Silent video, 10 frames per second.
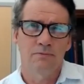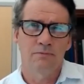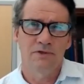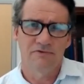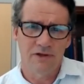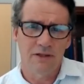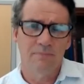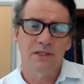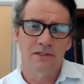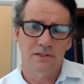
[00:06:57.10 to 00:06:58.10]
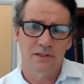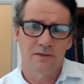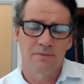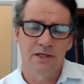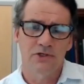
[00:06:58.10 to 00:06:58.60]
developing
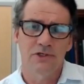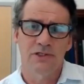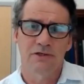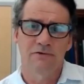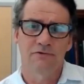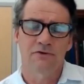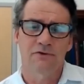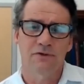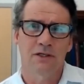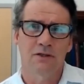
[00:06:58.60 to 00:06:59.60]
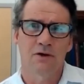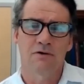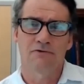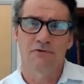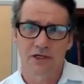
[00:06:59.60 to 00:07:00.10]
some initiatives a
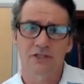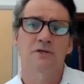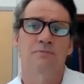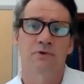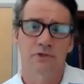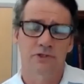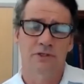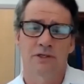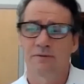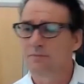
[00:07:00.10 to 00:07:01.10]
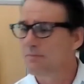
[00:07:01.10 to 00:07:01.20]
lot for customers, um,